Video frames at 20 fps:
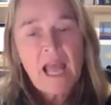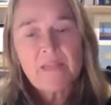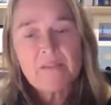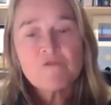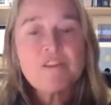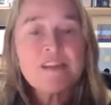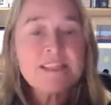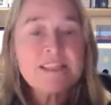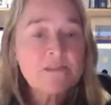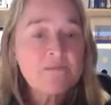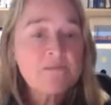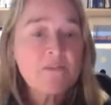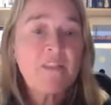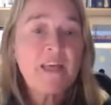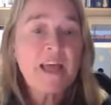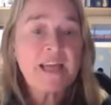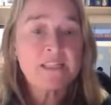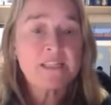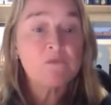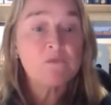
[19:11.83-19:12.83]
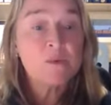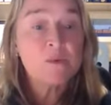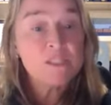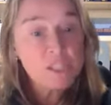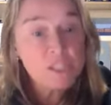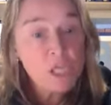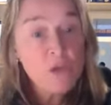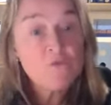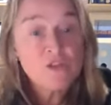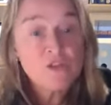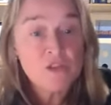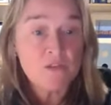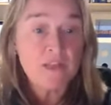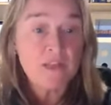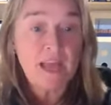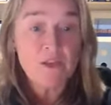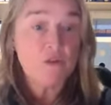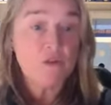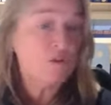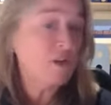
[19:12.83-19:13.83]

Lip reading: And the reason for that, if we don't do that,